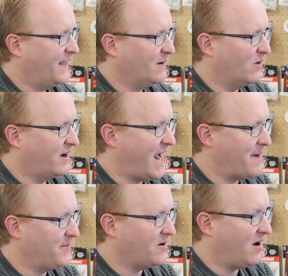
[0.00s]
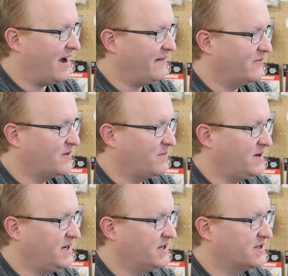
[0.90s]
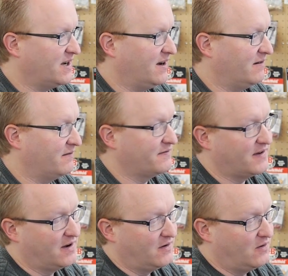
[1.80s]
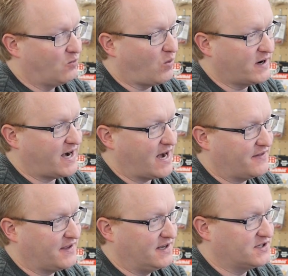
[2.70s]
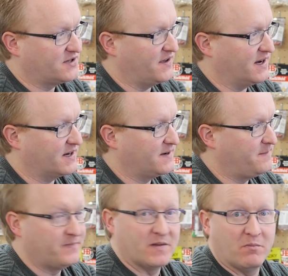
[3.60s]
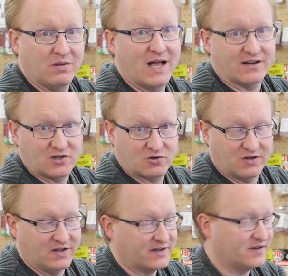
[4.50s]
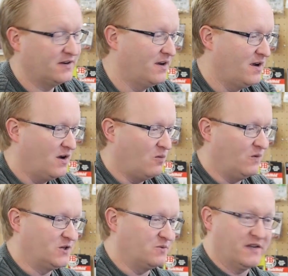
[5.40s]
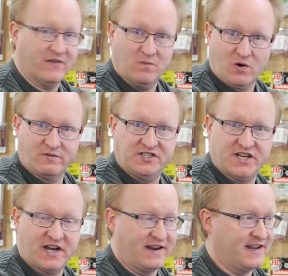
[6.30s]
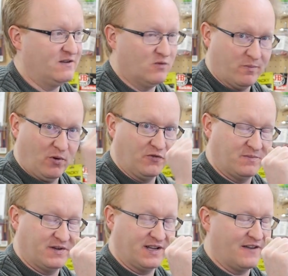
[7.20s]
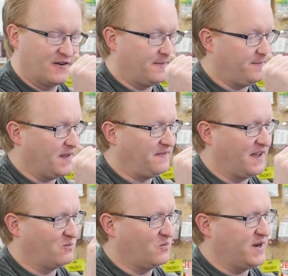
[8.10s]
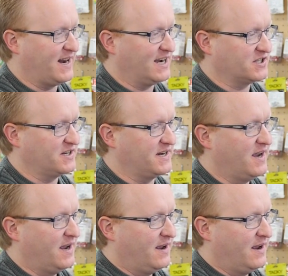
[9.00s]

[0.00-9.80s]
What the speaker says: Then we'll cap it off with a piece of 1/8 inch thick black acrylic, which will give it more rigidity. We'll bolt them together, and then we can actually